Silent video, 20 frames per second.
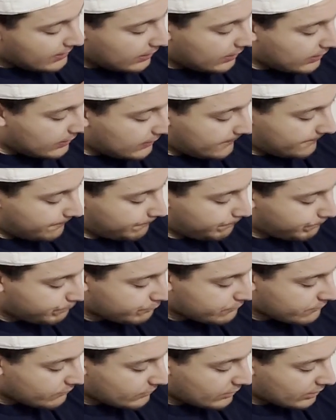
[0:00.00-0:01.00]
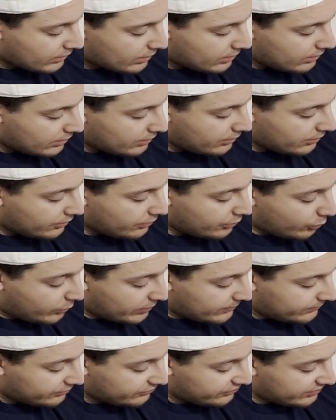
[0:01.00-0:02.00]
Um, the
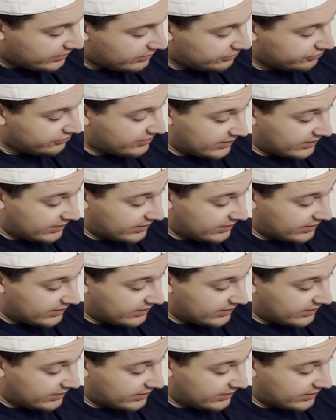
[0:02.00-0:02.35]
win percentage,